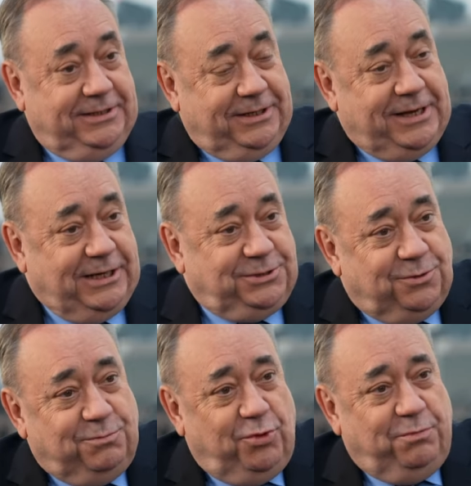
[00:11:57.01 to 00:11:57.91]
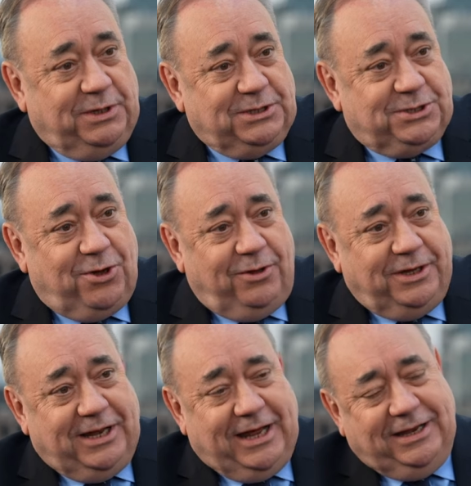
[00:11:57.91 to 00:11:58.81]
the national movement in
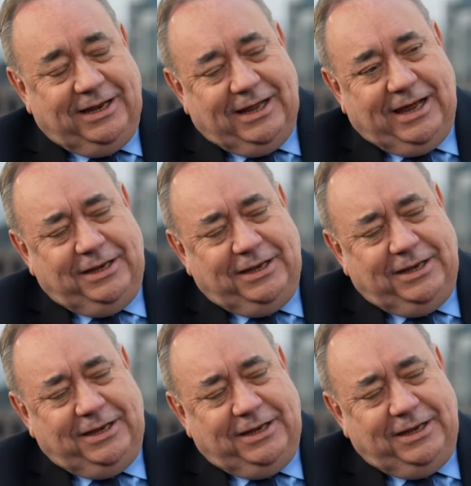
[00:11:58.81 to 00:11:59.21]
Scotland. And, Indeed.